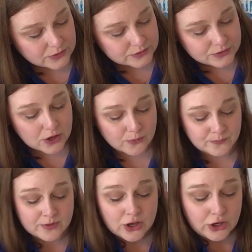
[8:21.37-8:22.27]
So
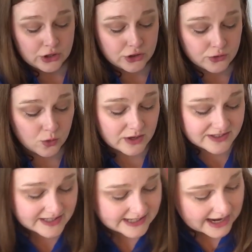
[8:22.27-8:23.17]
you're going
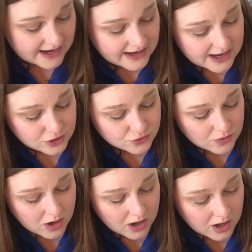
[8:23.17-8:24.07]
to take and
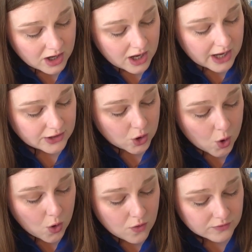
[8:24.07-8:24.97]
draw an
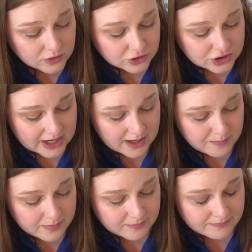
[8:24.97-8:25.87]
oval shape,